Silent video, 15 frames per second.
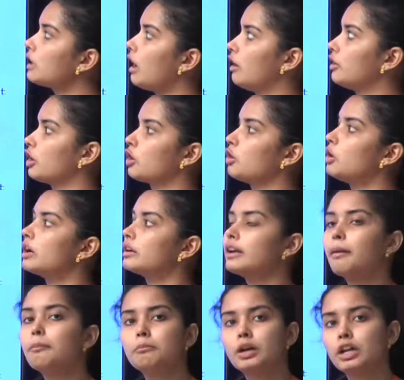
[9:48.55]
undergo a
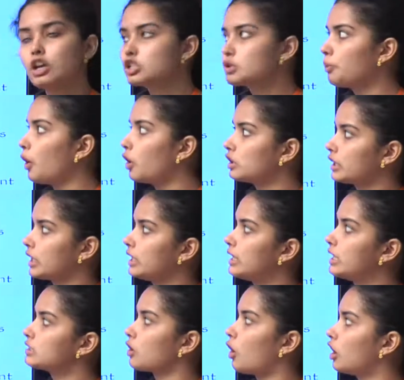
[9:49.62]
number of
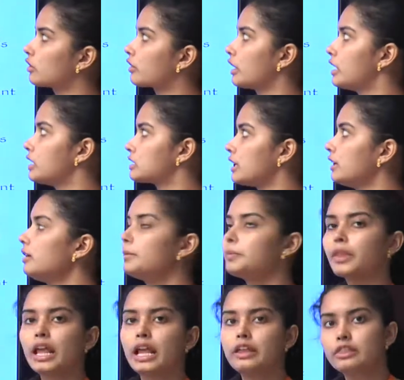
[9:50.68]
spontaneous alteration
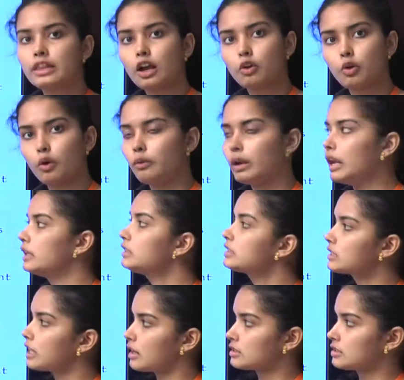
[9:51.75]
in the covalent
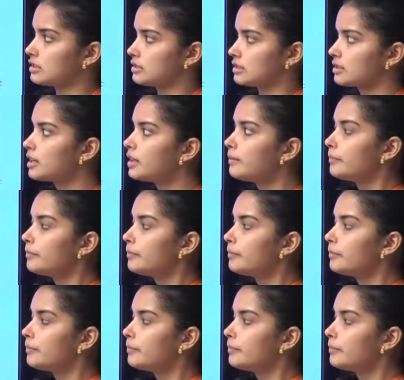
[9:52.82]
structures.